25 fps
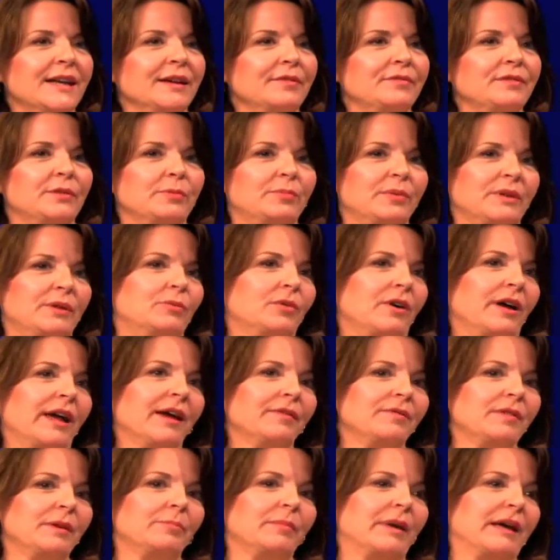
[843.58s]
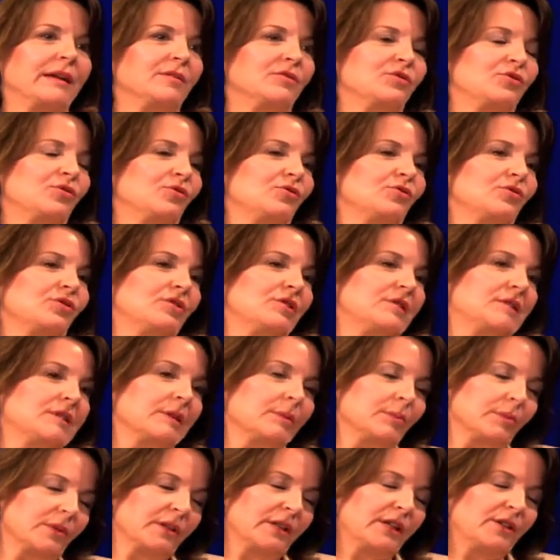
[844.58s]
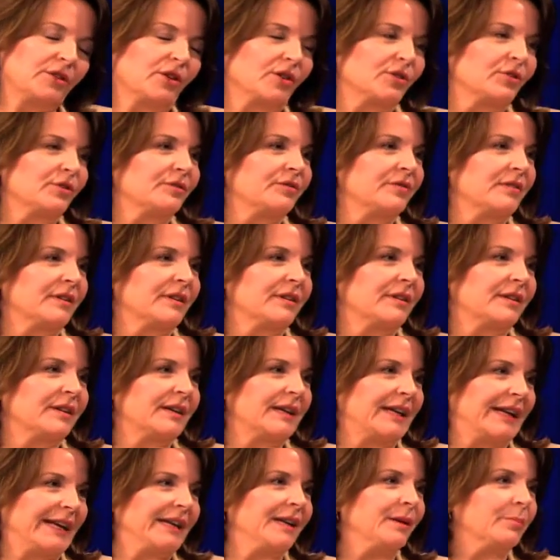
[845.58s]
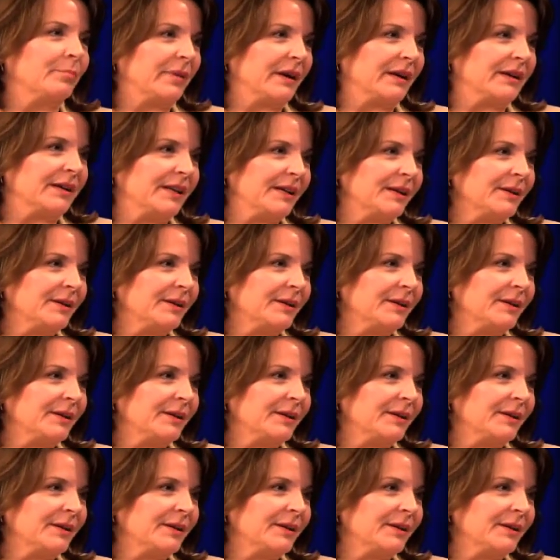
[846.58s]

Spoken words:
to be, well, heavy metal is usually typically not good for anybody.